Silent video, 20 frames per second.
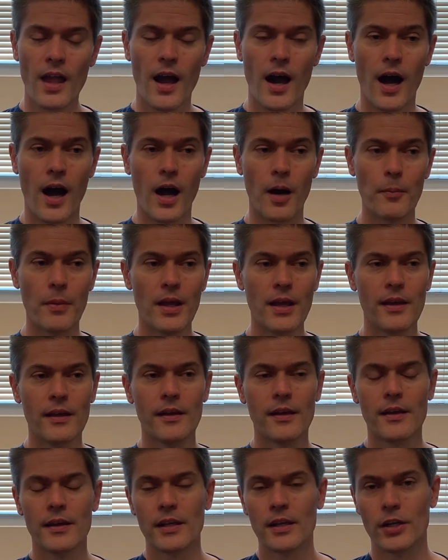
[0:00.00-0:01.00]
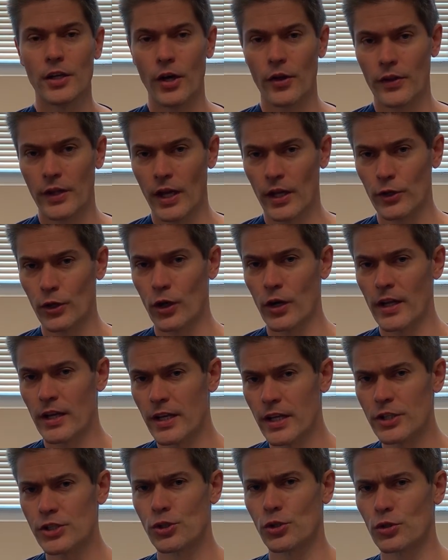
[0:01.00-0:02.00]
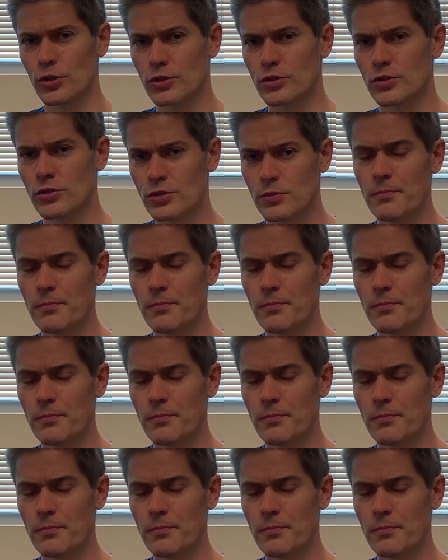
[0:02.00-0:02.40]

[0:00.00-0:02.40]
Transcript: Um, you know, the other initial